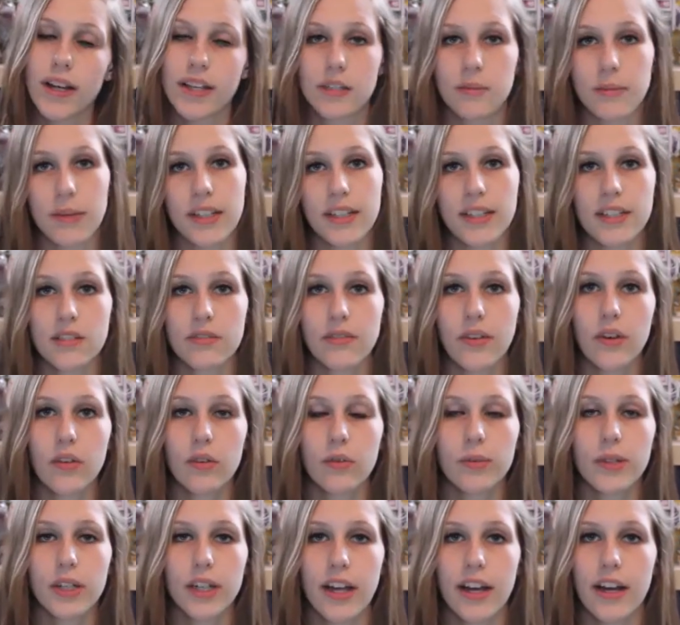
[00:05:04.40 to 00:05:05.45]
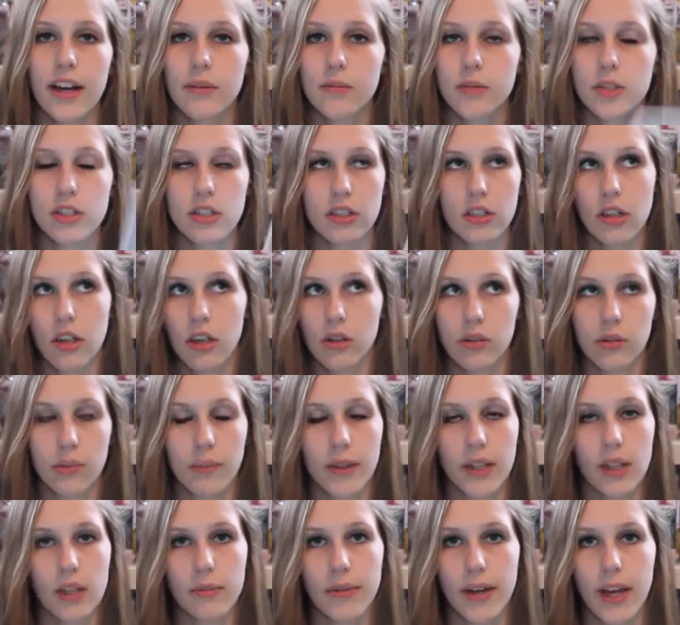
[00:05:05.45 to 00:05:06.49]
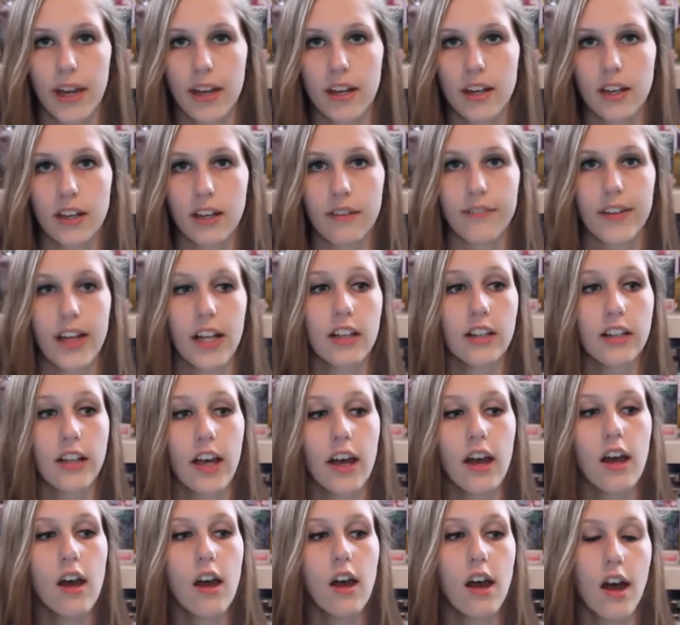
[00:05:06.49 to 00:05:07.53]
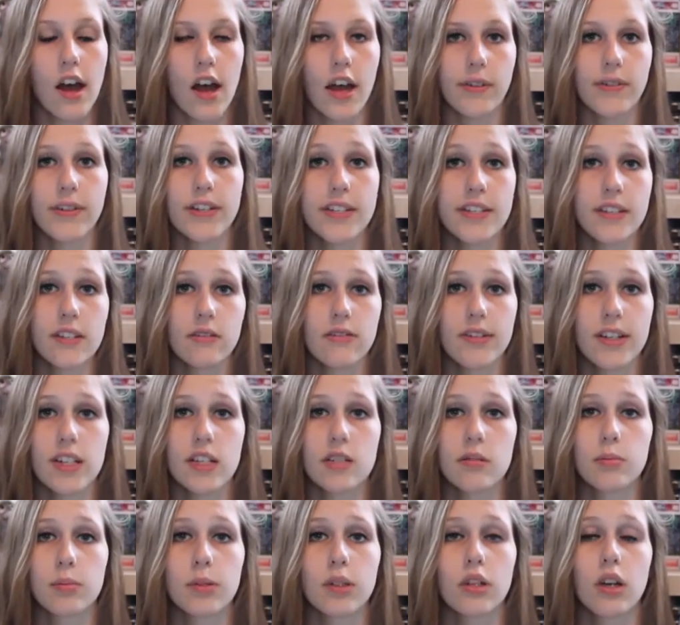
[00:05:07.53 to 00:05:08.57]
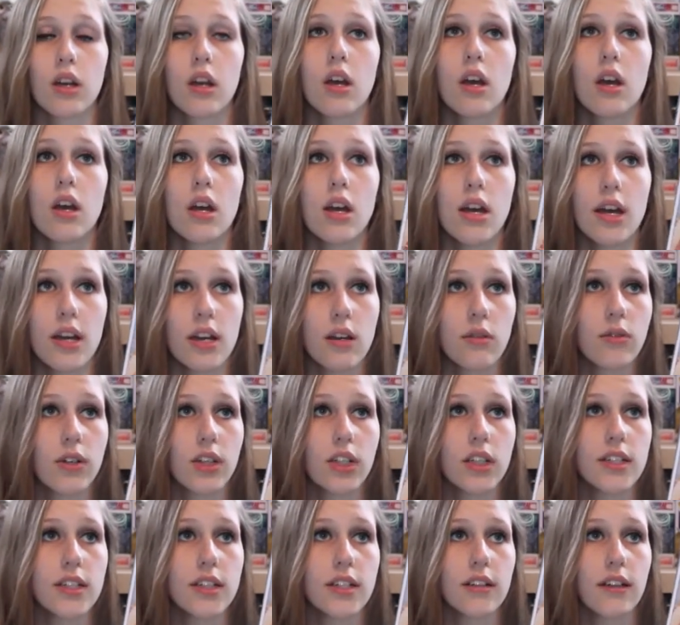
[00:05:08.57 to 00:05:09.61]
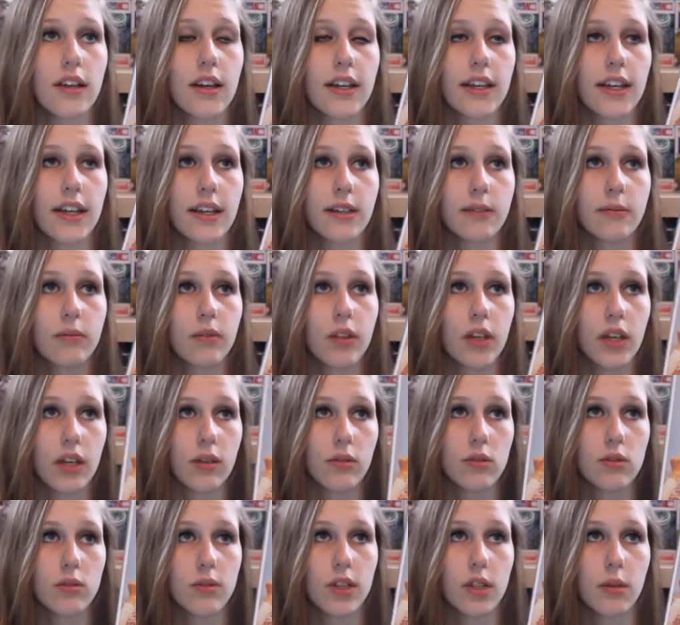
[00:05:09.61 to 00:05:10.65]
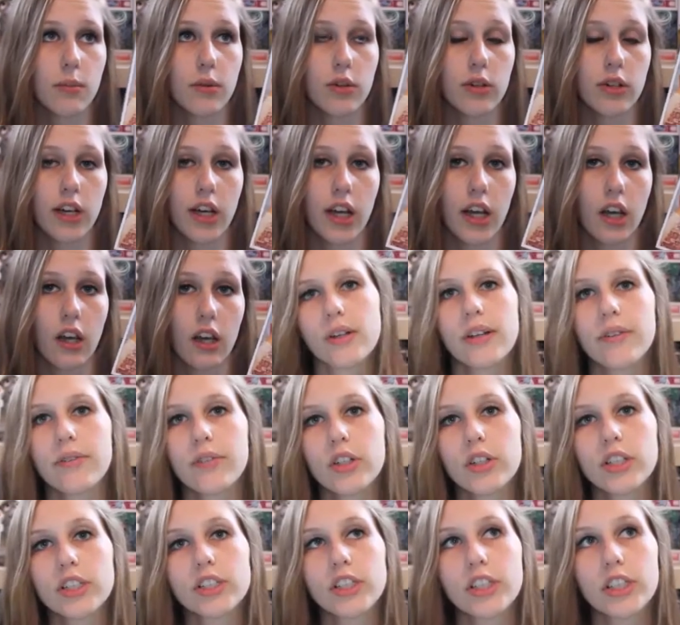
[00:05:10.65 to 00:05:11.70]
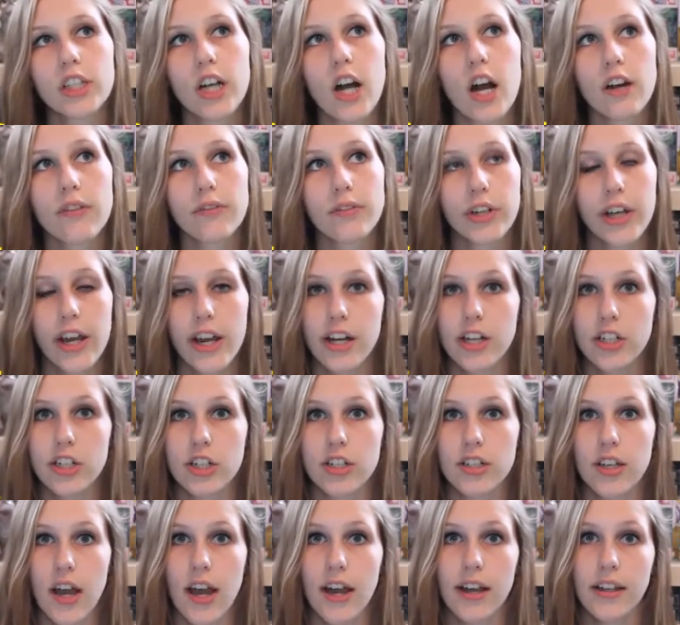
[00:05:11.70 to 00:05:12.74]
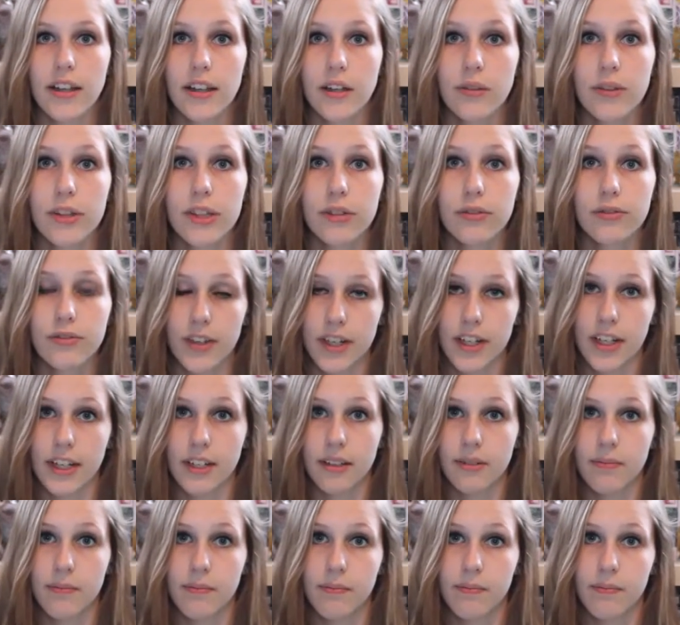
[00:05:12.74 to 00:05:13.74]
is my least favorite book and I'm just gonna go with Billie by Anna Gavalda. I recently read this book and I really didn't like it. It was really boring. 24, turn on for characters. I like when they're funny